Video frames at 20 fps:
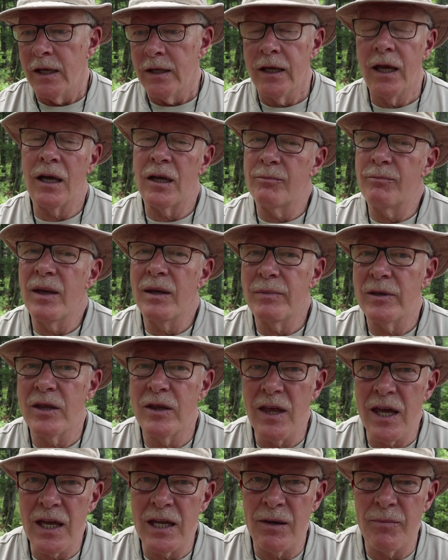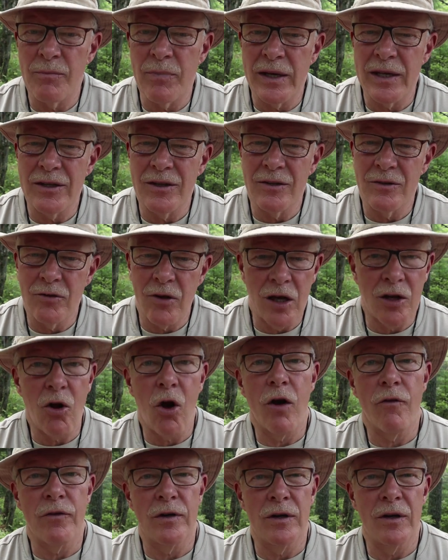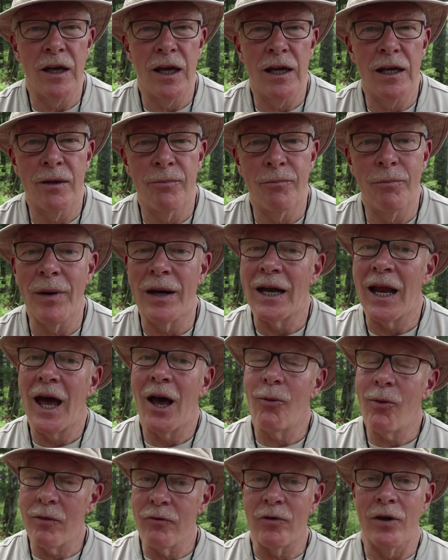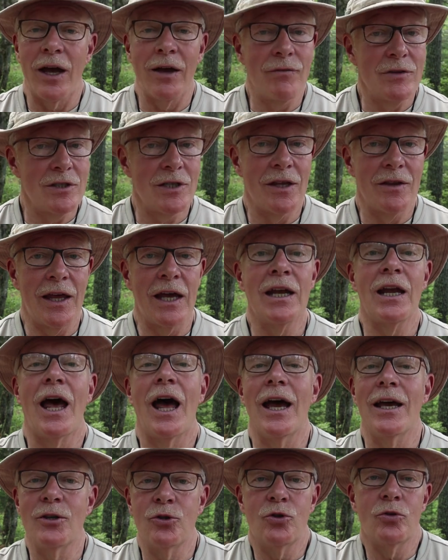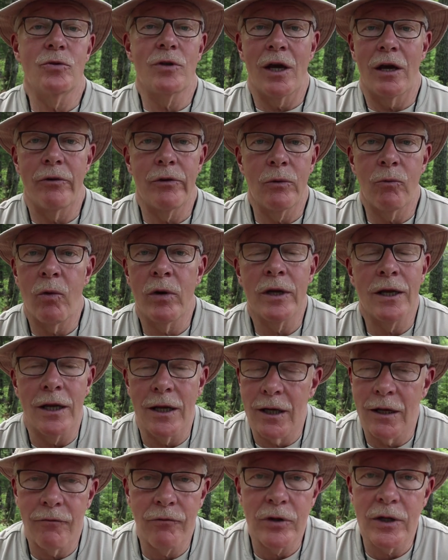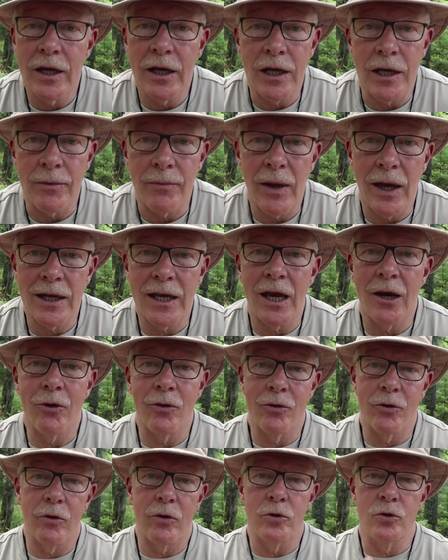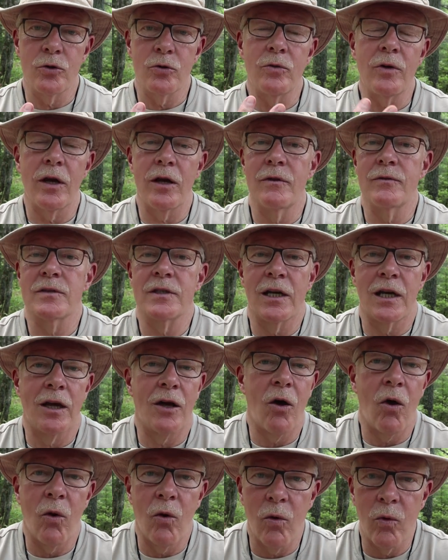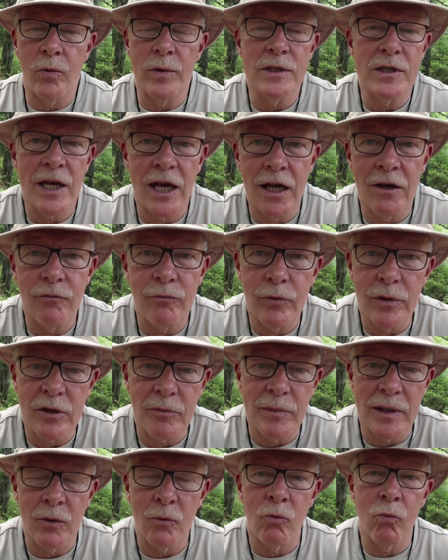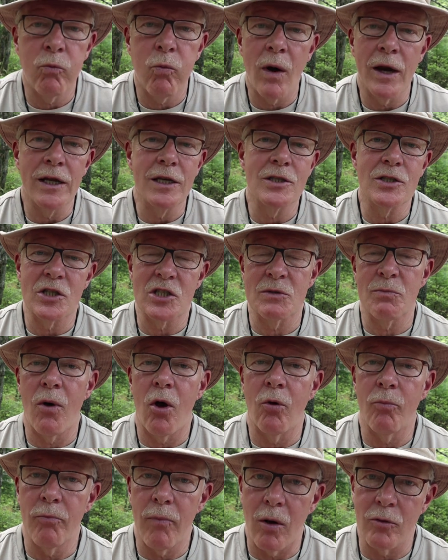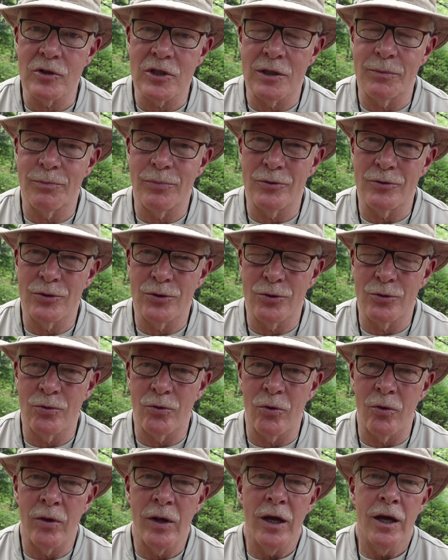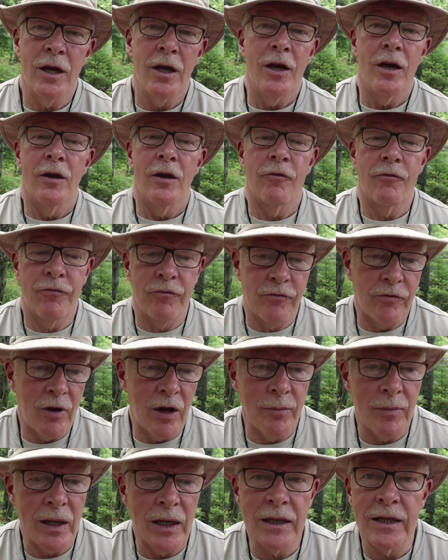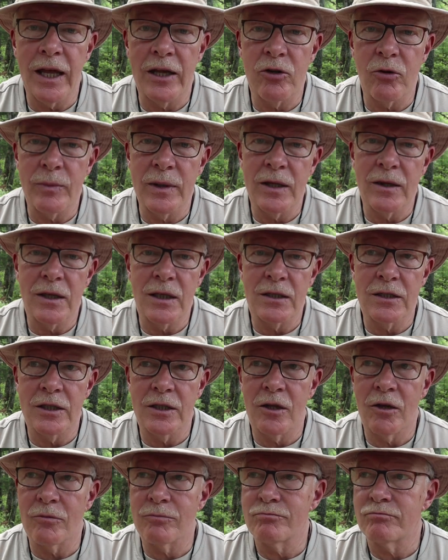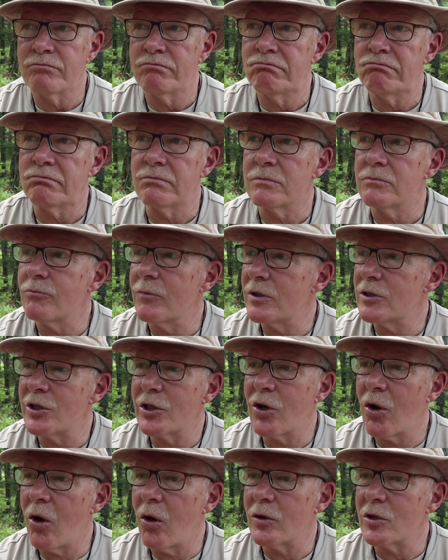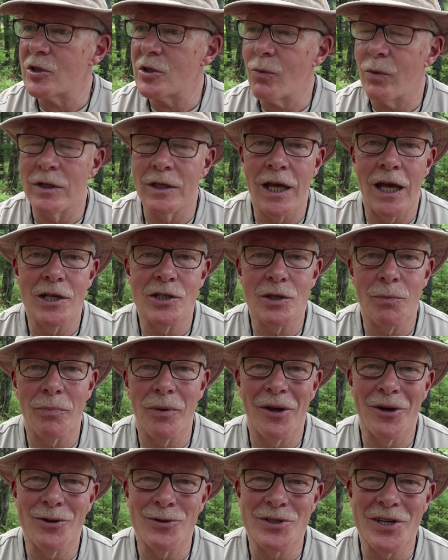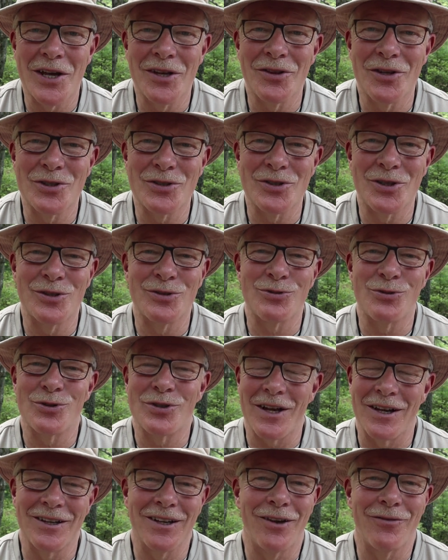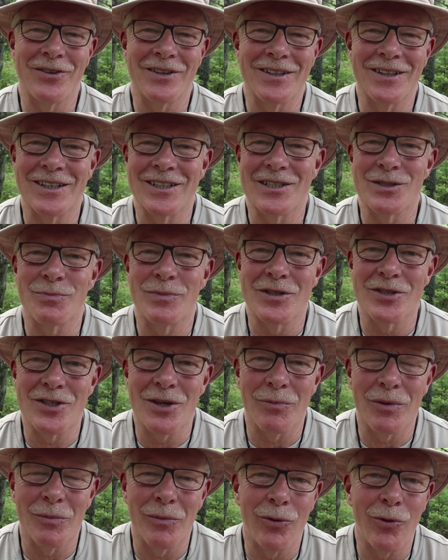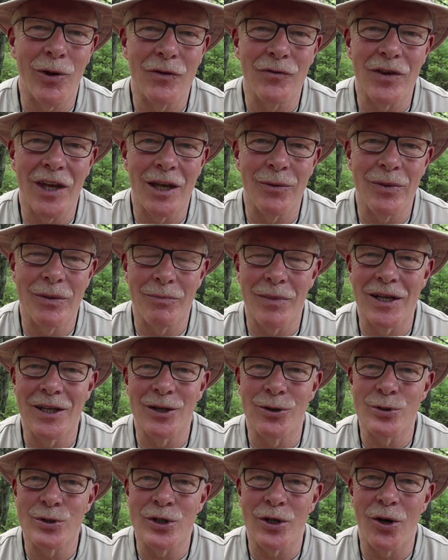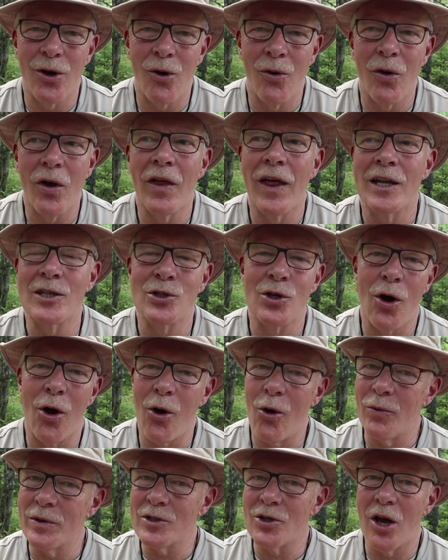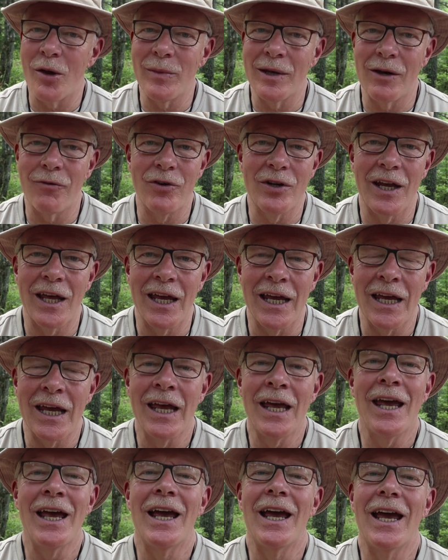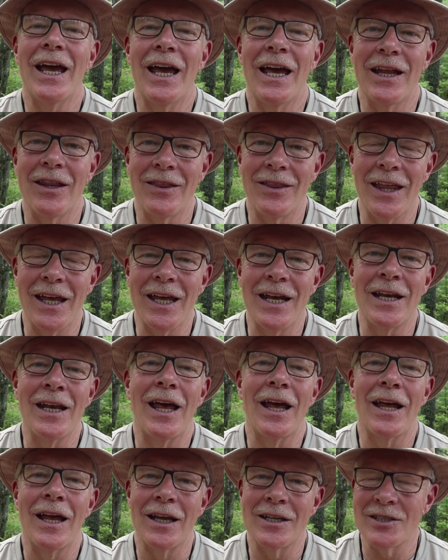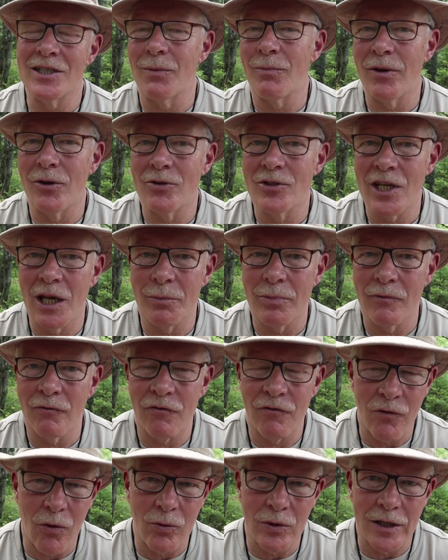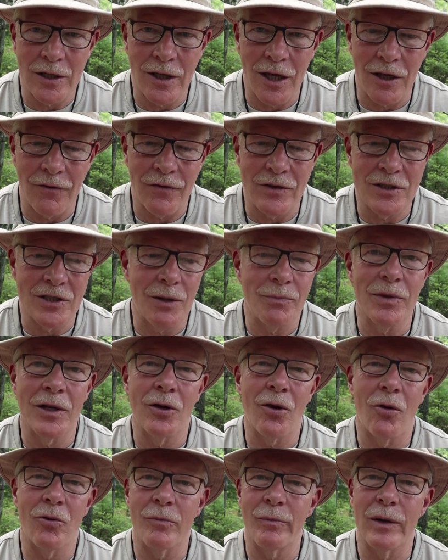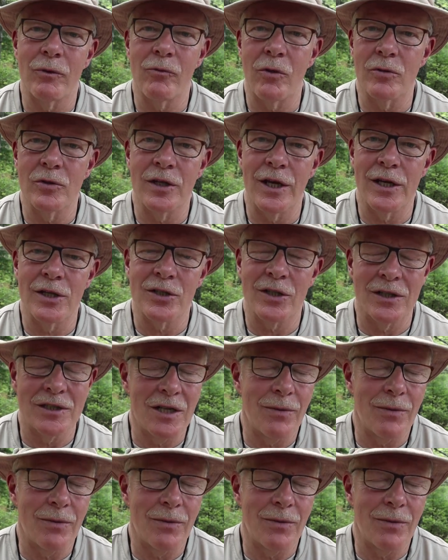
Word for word: Yeah, maybe then, but not often. I, but however, having said that, I do carry one every day. I carry, there are two knives that I always have with me. One is a small multi-tool from Leatherman, the little, hmm, what's it called? It's the one that has the pliers and the scissors. I love it. It's been something my wife gave me many many years ago. That's always on me every day. And then some other type of folding knife. It's something out of my rotation.